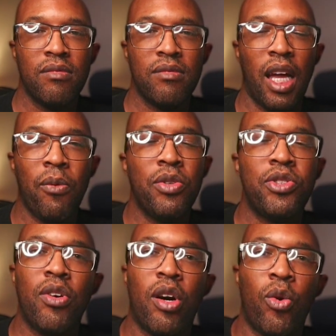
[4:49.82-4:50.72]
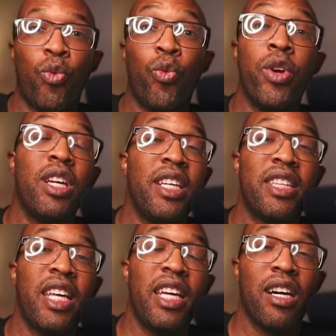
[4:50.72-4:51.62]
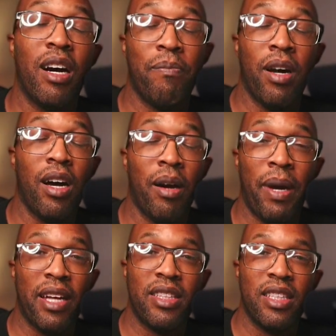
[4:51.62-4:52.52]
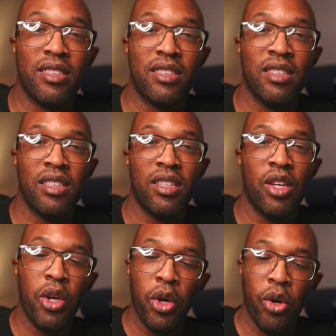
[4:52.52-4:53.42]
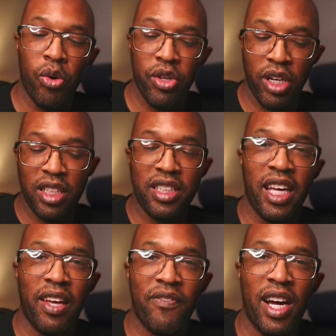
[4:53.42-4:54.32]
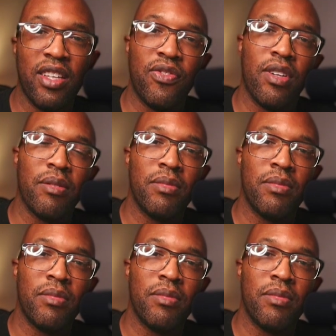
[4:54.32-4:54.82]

I want you all to really think of, about this. Who are you going to take advice from?